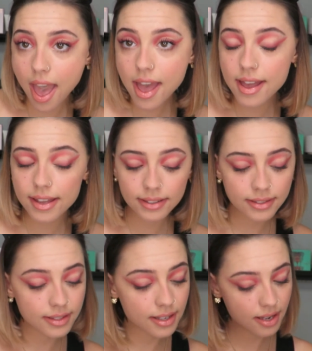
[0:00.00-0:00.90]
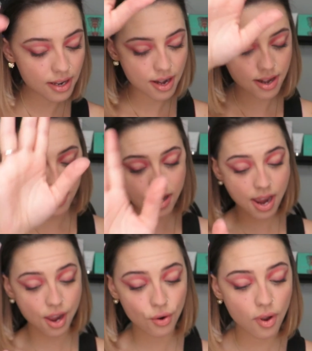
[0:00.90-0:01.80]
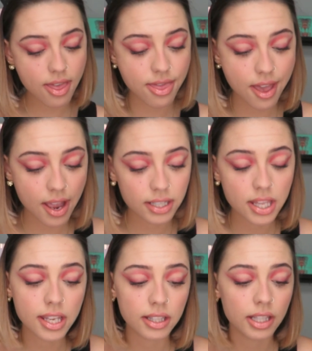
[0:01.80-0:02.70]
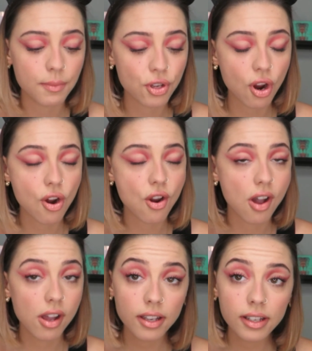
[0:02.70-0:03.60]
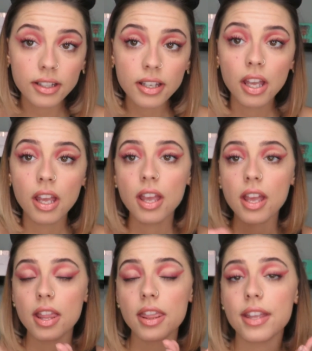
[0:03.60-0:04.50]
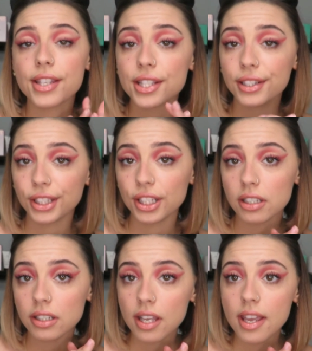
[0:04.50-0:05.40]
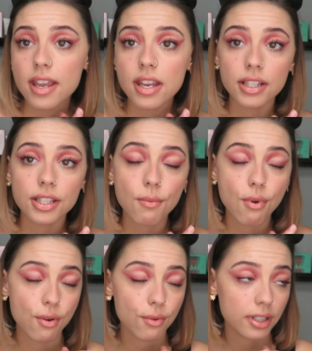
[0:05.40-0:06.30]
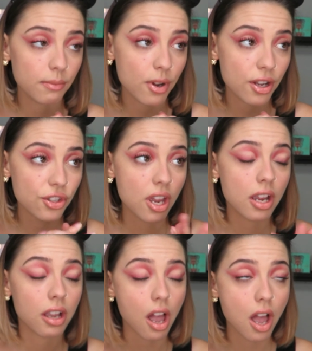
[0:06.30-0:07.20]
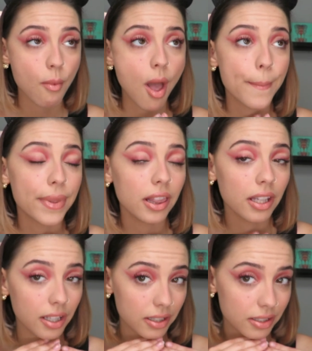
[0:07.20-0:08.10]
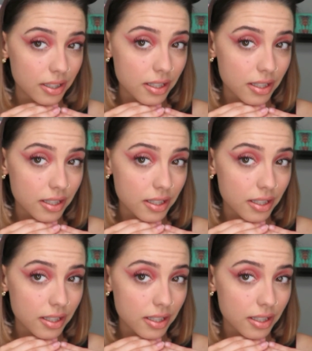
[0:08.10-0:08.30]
And now that the lips are on, this look is pretty much complete.